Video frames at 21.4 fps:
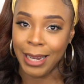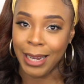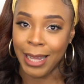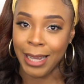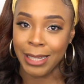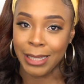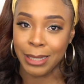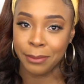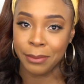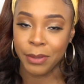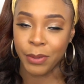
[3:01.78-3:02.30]

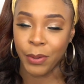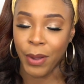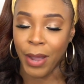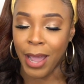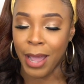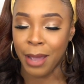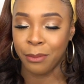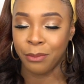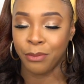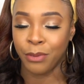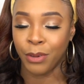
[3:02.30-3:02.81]
like
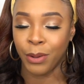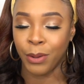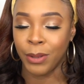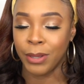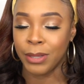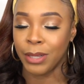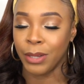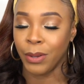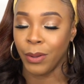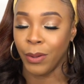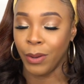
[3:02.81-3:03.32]
subscribe follow
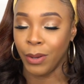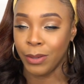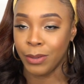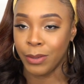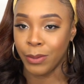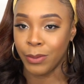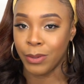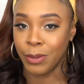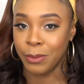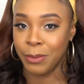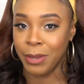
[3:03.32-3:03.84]
us on all the
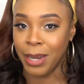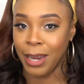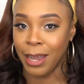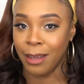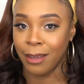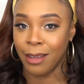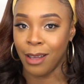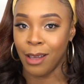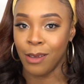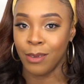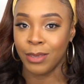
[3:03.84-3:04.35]
social
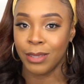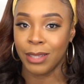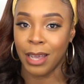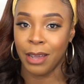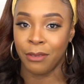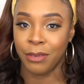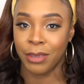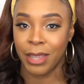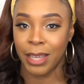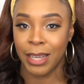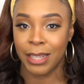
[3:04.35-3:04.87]
media accounts
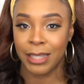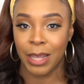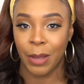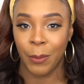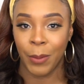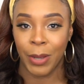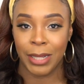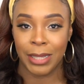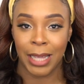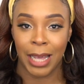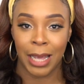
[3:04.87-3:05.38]
everything is
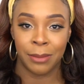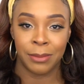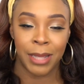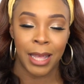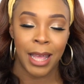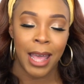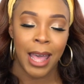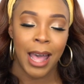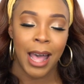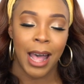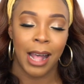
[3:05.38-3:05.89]
at wig types
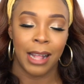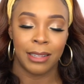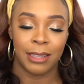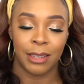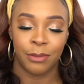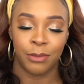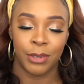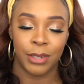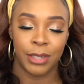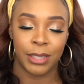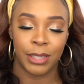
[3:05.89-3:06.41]
i'll
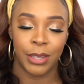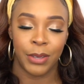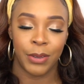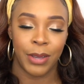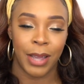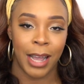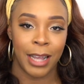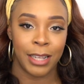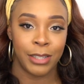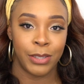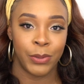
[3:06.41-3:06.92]
definitely see you
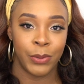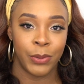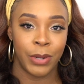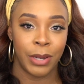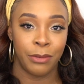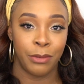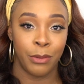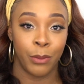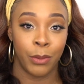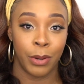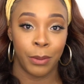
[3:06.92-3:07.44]
guys soon
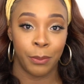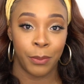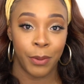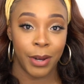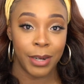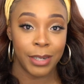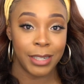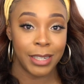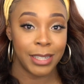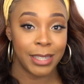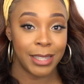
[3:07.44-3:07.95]
if you want to
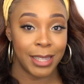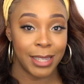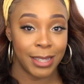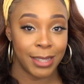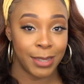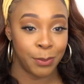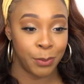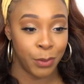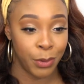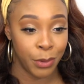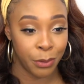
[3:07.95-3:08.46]
purchase
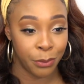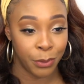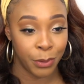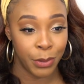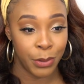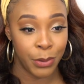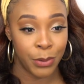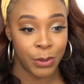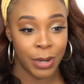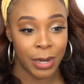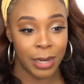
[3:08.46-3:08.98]
this
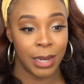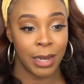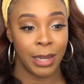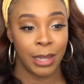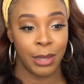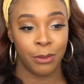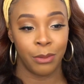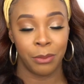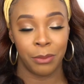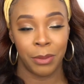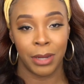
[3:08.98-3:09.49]
beautiful unit the
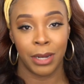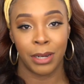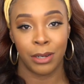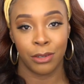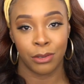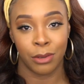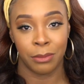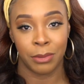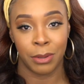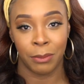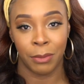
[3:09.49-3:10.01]
link will be in the
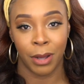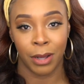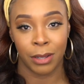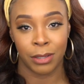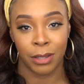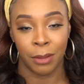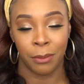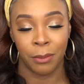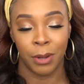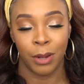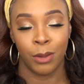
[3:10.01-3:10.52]
description
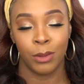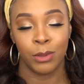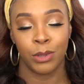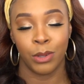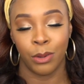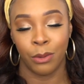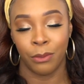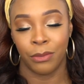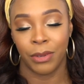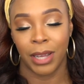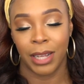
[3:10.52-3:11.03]
box down below
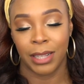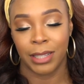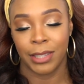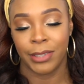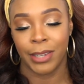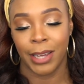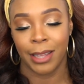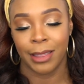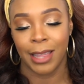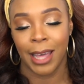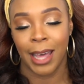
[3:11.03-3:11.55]
so don't forget to
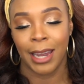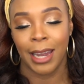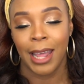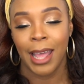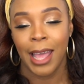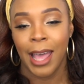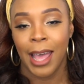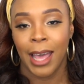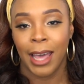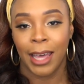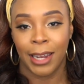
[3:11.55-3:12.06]
check that
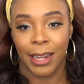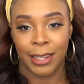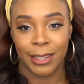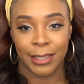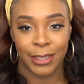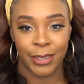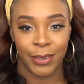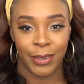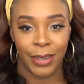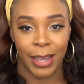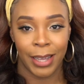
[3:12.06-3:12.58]
and i'll
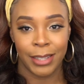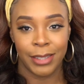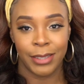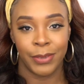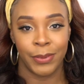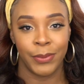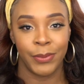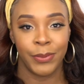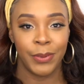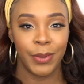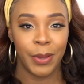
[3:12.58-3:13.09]
see you guys
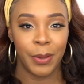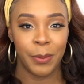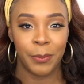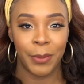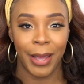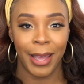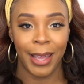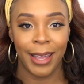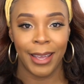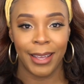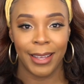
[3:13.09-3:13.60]
soon
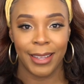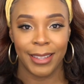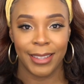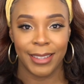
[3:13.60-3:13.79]
bye